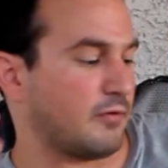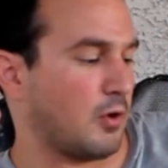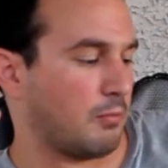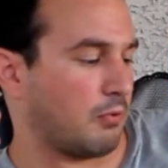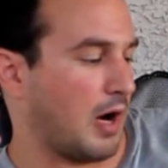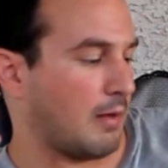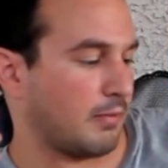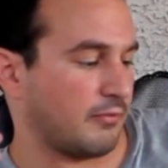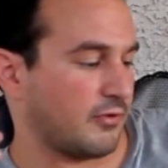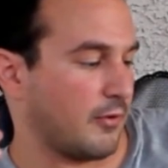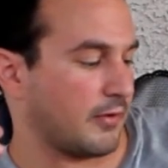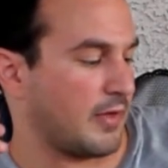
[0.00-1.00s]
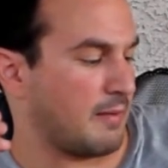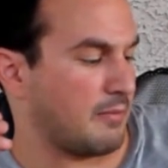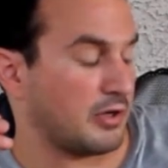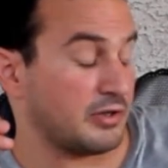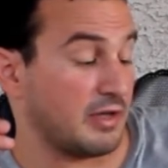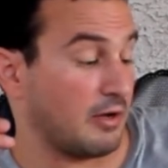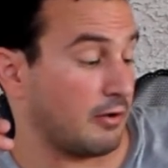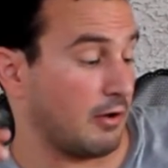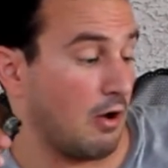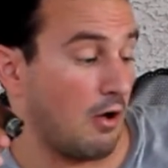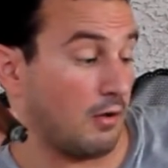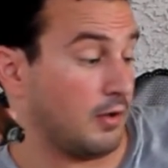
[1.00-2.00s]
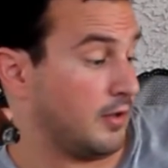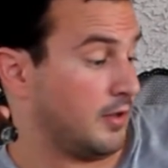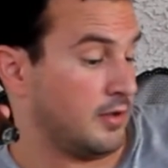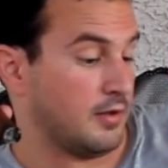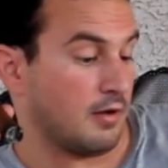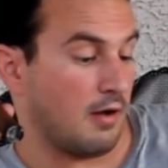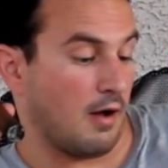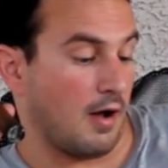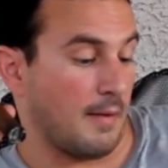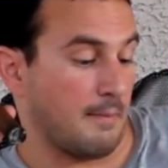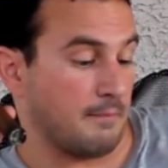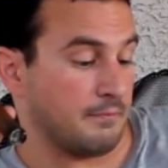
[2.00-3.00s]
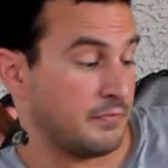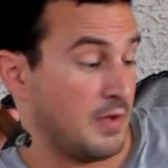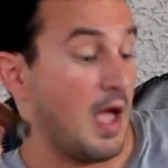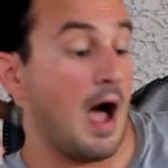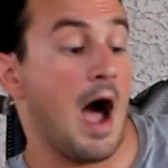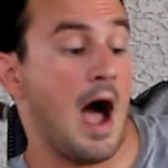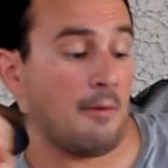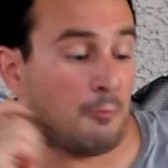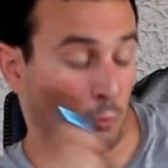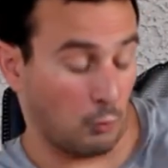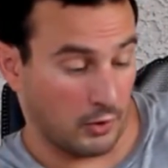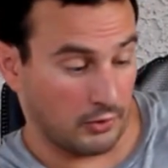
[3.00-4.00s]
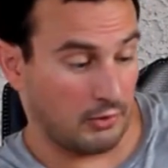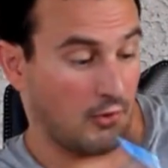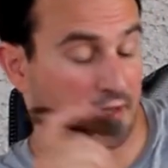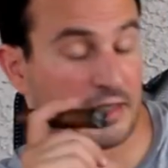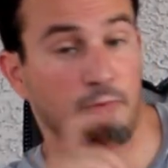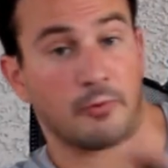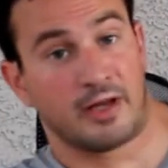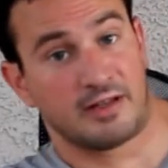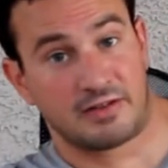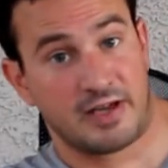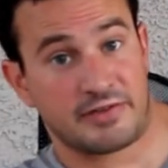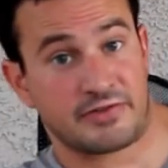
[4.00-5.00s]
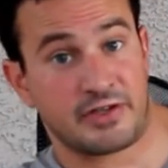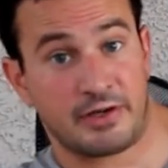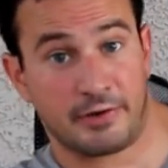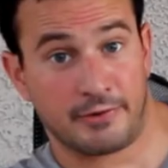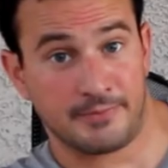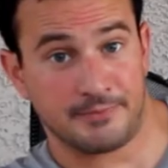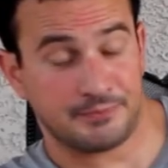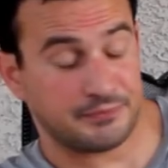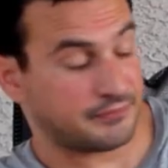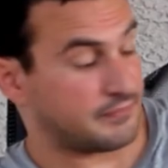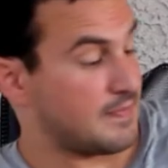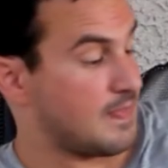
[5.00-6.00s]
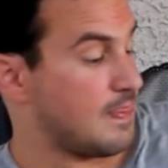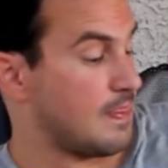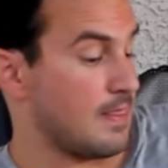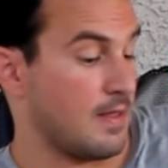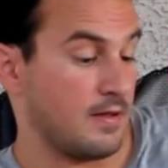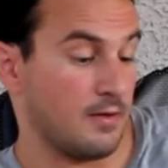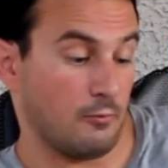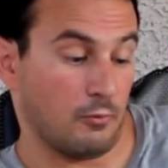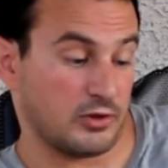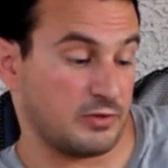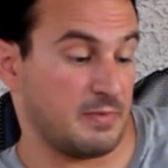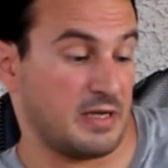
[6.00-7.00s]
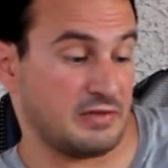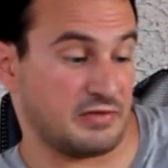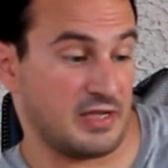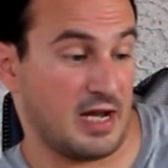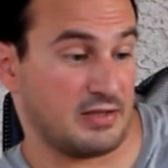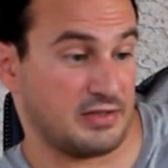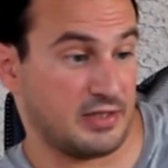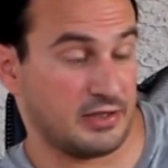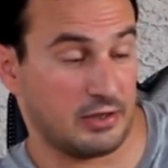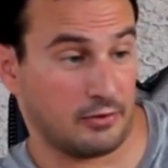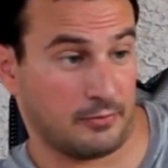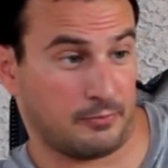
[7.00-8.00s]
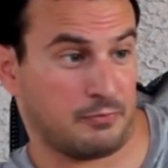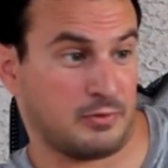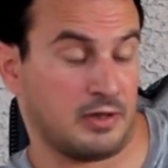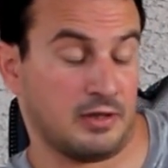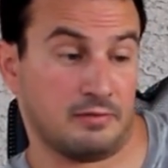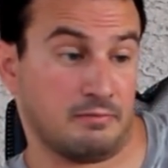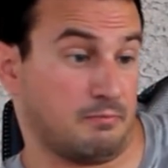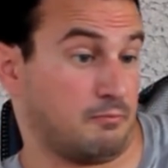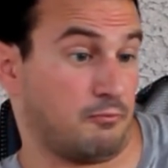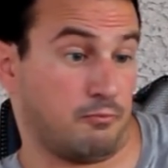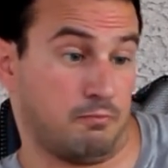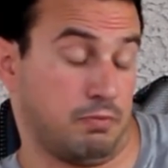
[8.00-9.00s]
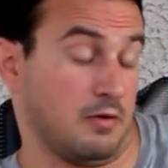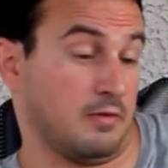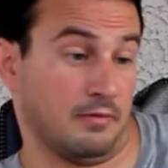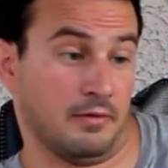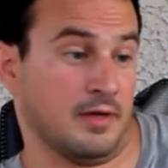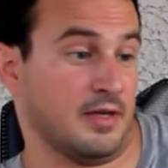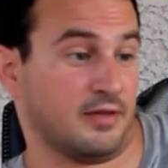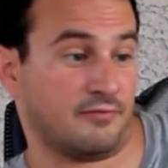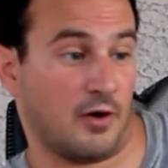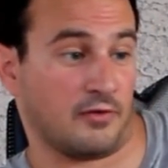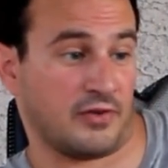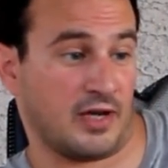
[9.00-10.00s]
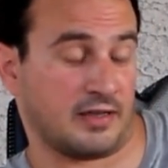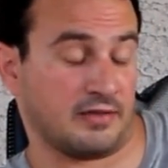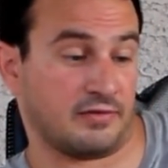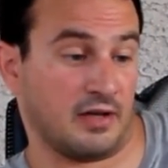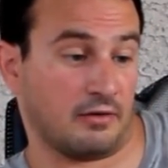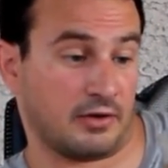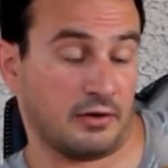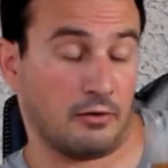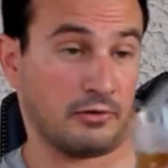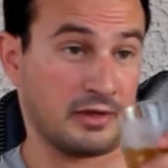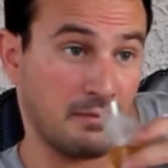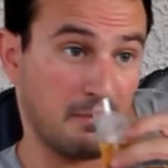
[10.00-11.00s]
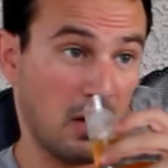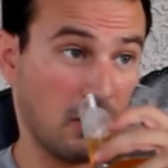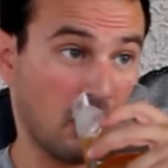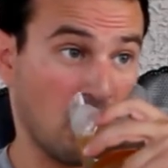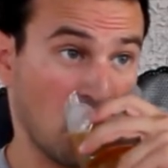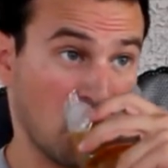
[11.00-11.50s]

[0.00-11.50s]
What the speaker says: no problem throwing that money down at all. I'm really liking what I taste here, which means the 18-year can, as far as I can tell, it can only get better.